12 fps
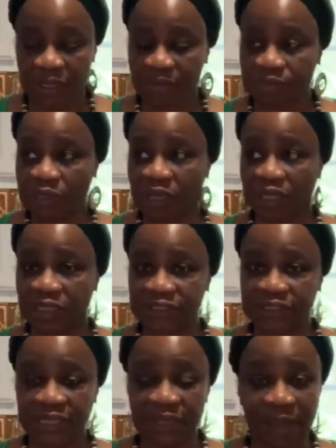Because
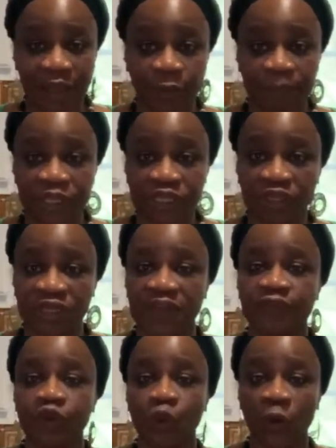in my opinion,
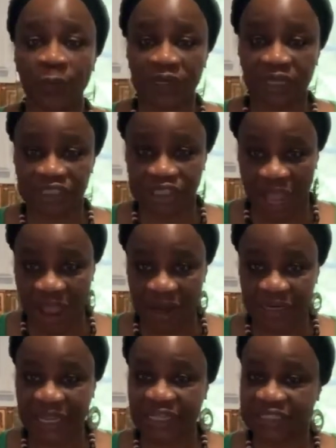if you open a
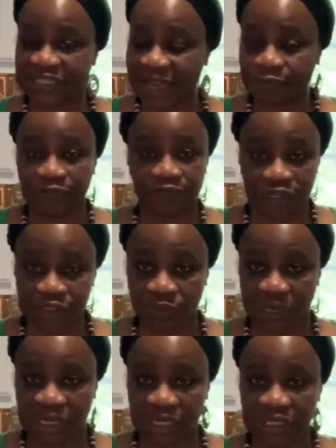jar that is not
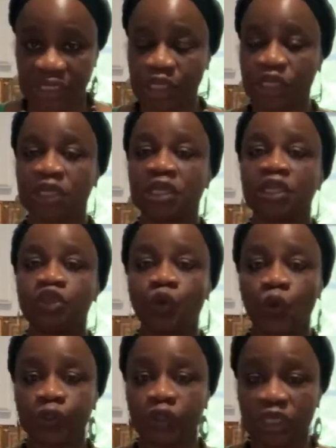refrigerated,
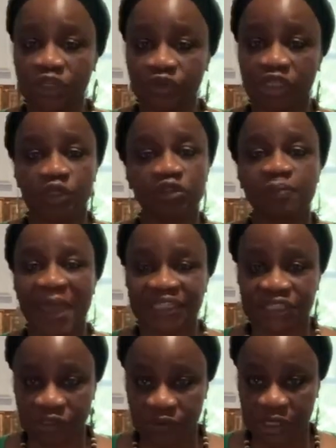you introduce
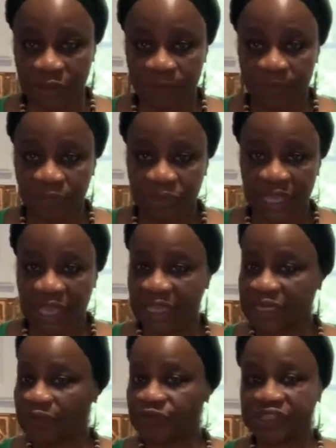bacteria.
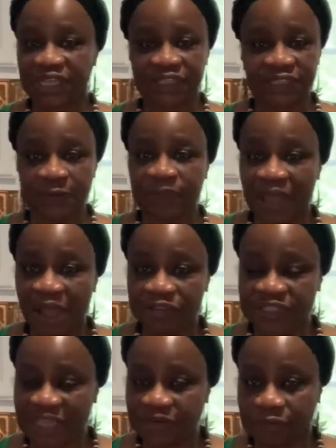And if you just keep it
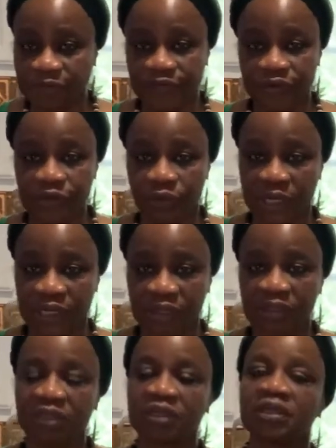outside of the
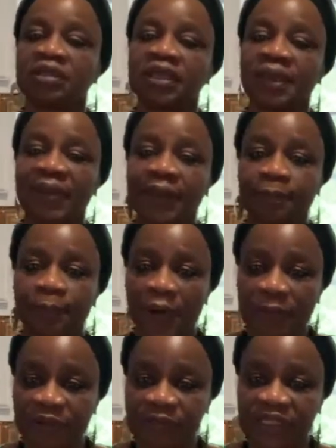refrigerator, it might
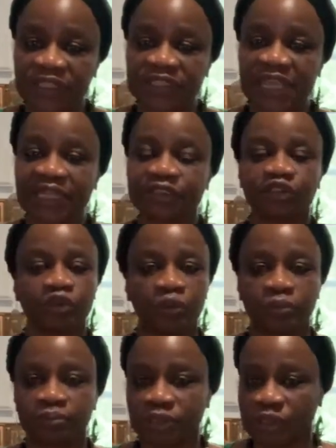probably start
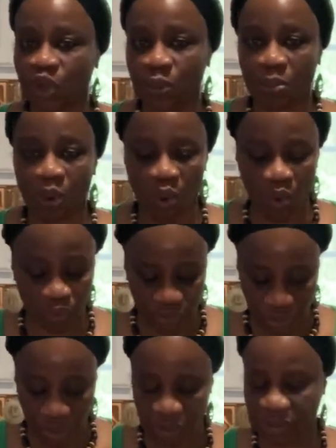to, mold
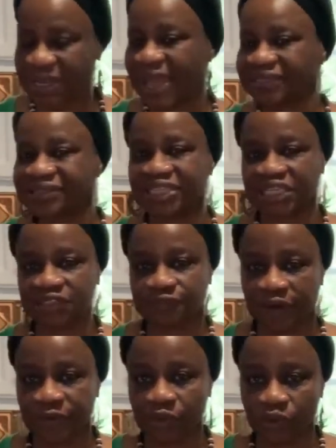or not taste
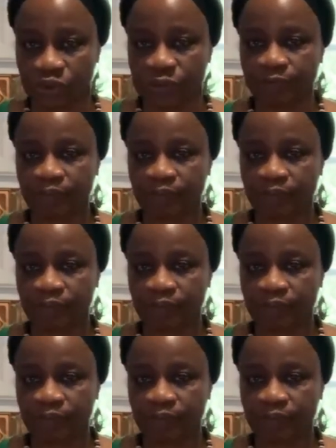very good.